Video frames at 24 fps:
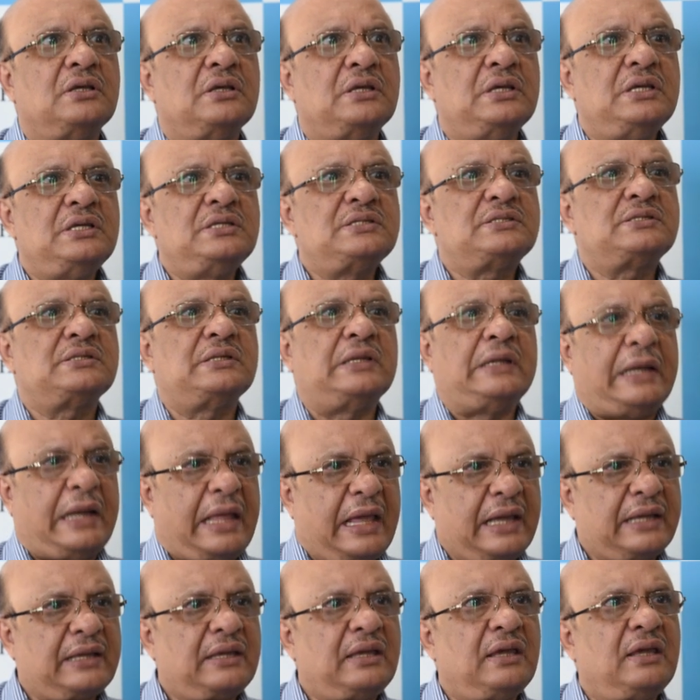is
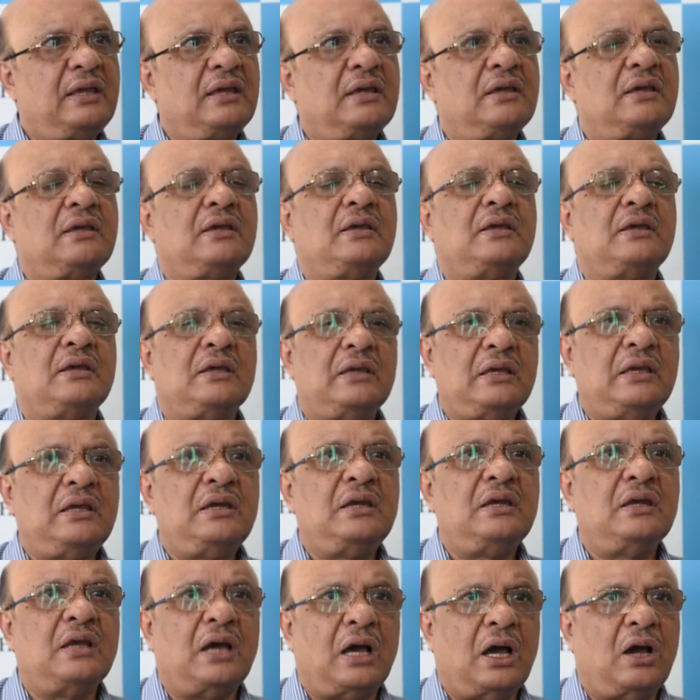lacking
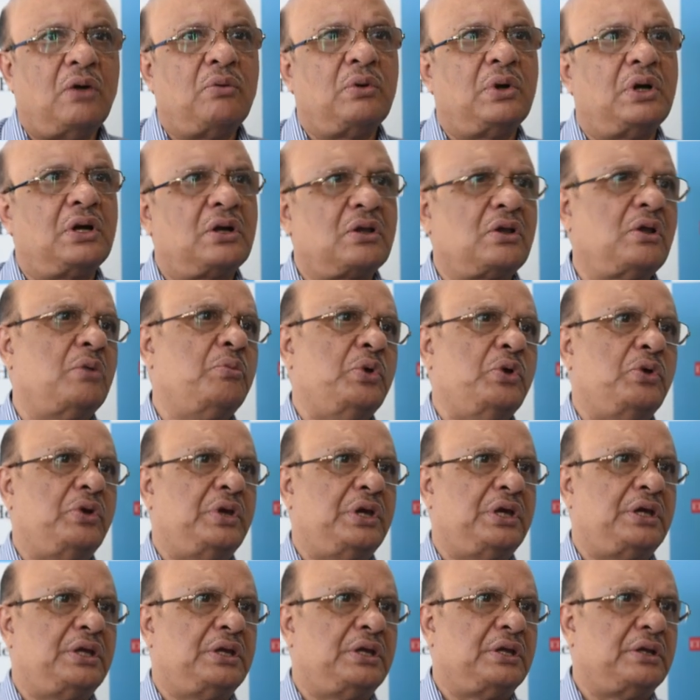in our
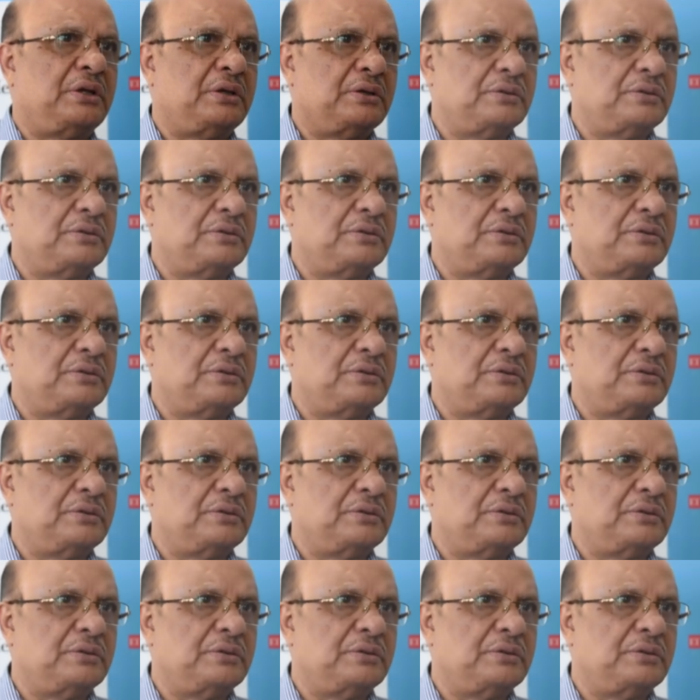community.